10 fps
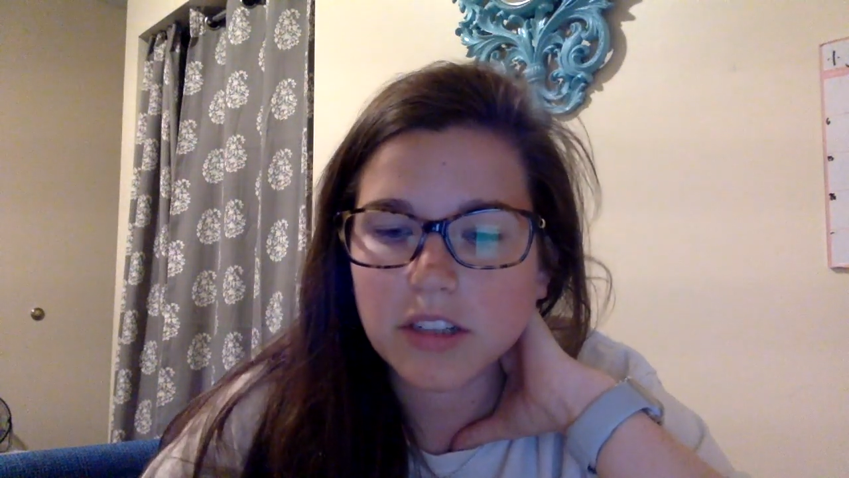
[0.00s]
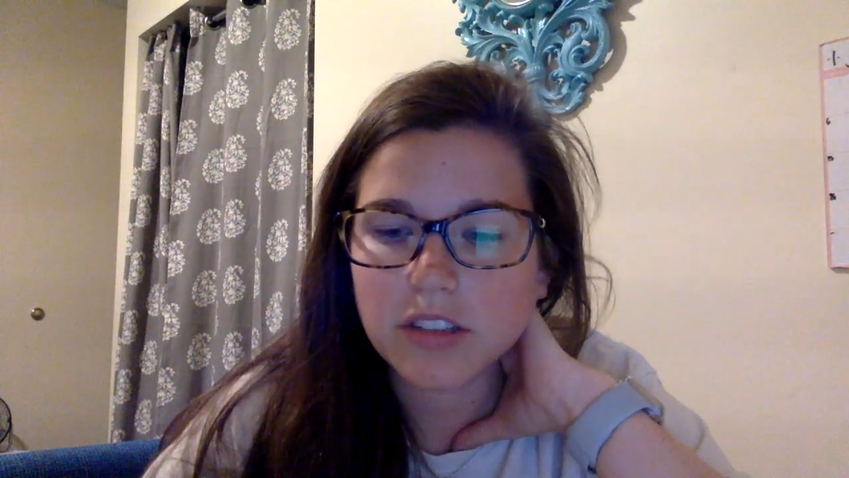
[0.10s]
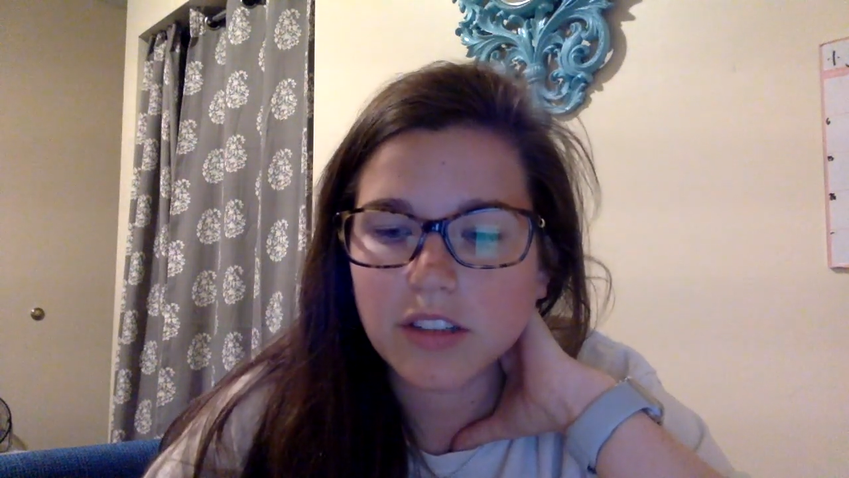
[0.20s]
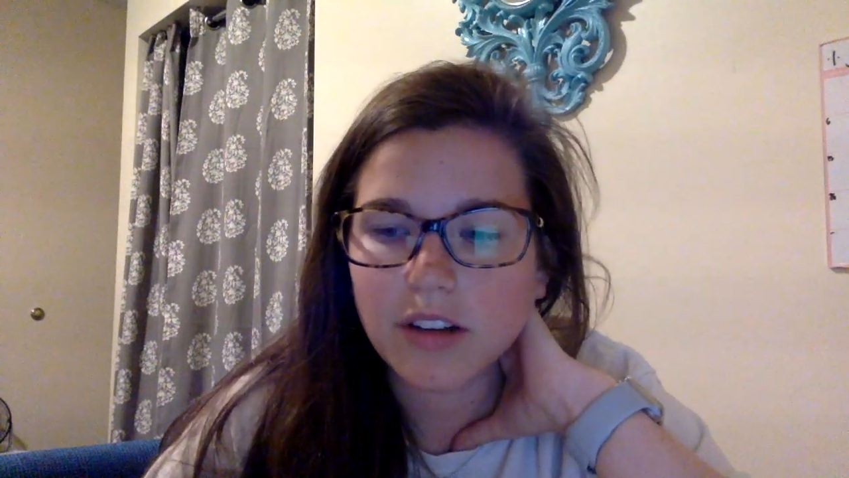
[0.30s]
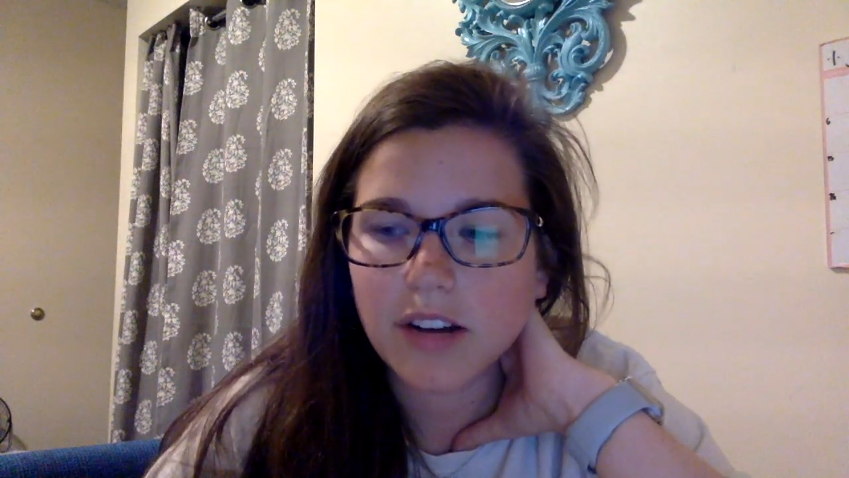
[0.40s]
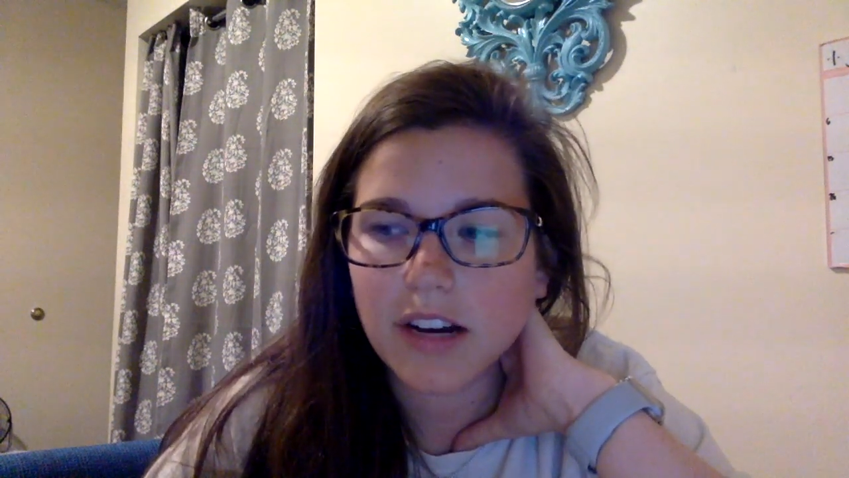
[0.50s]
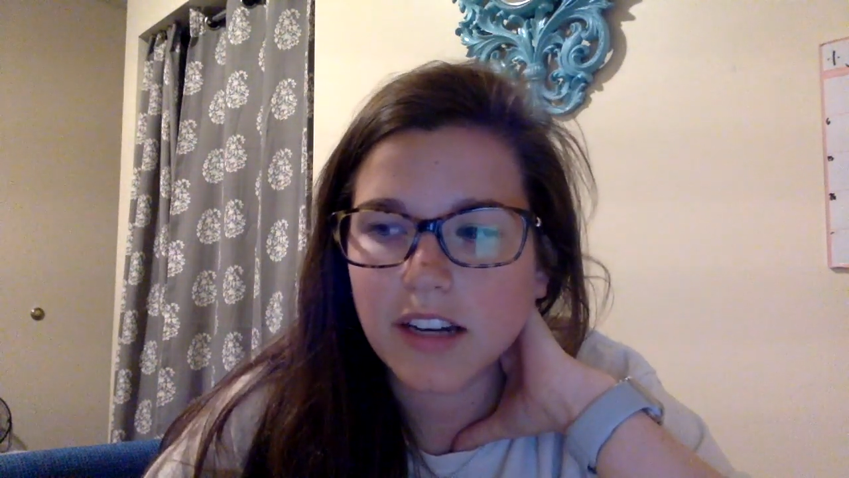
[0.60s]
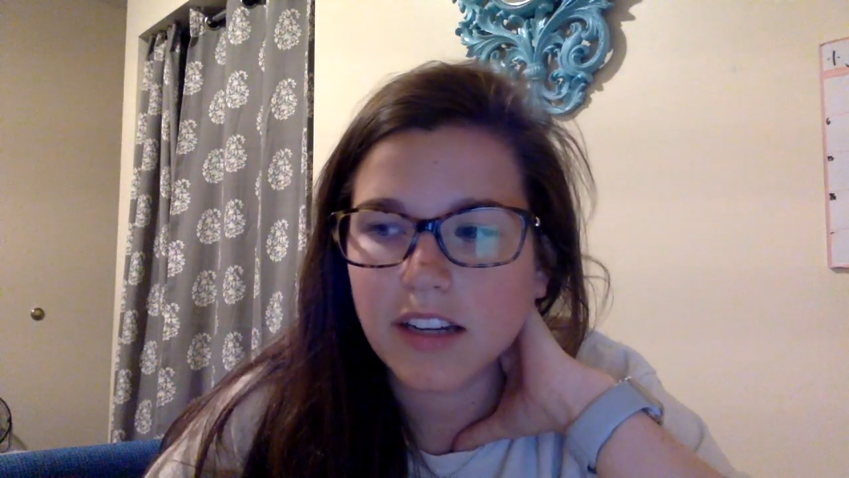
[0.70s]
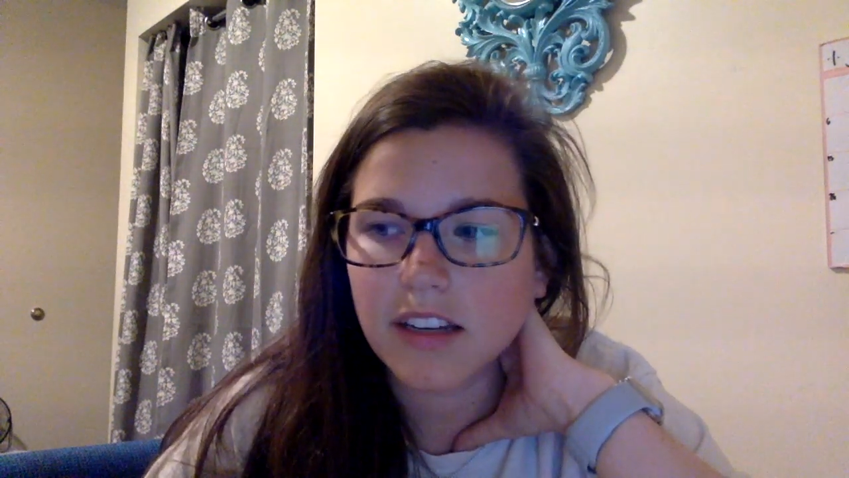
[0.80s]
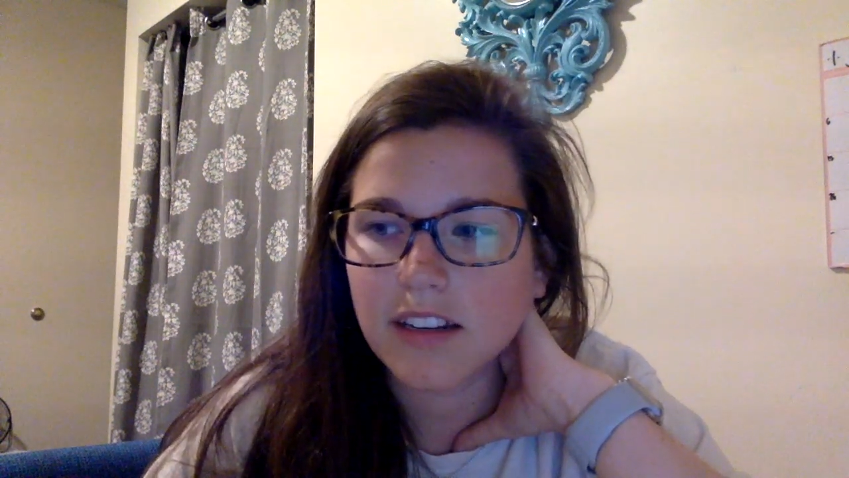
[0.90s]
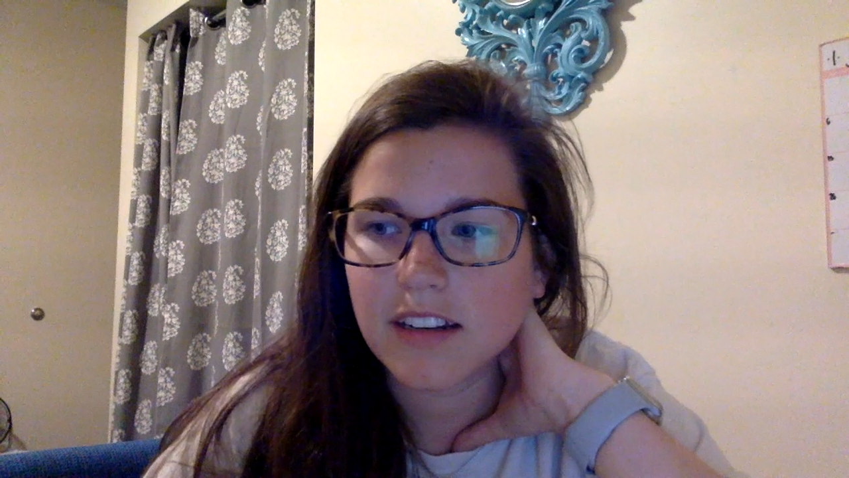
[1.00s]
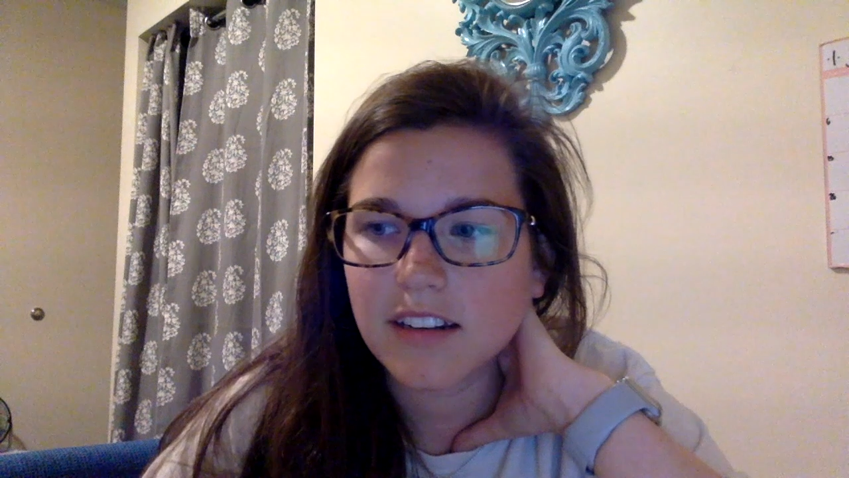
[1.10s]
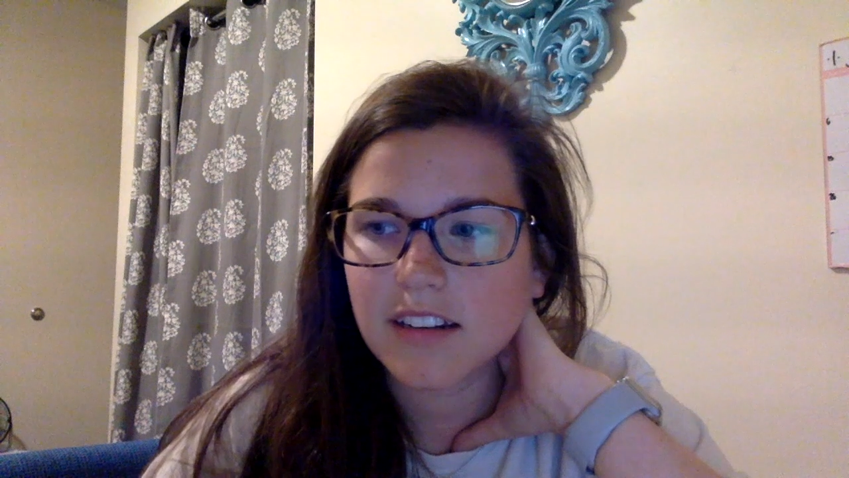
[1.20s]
so I can